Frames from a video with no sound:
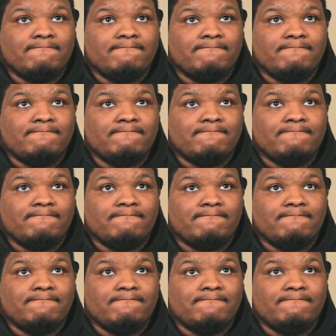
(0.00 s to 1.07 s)

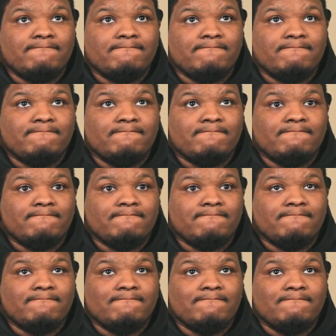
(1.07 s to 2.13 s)

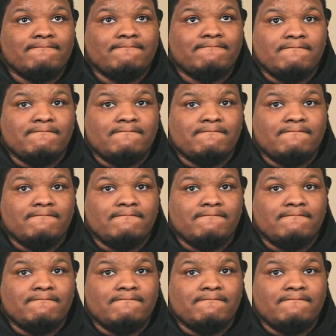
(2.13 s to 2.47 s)
[no speech]